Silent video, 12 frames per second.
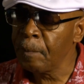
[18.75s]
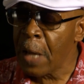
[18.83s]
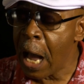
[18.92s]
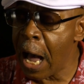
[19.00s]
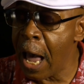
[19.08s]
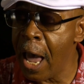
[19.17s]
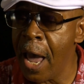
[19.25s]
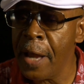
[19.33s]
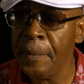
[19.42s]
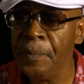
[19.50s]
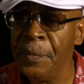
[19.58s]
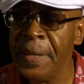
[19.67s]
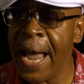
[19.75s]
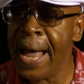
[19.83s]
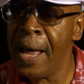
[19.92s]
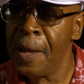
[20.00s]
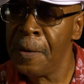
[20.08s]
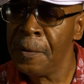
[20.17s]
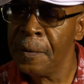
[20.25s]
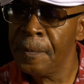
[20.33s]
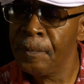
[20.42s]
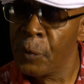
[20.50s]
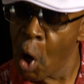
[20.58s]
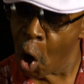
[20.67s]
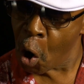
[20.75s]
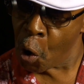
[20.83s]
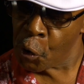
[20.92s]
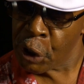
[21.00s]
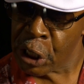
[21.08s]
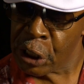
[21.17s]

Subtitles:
I had him down on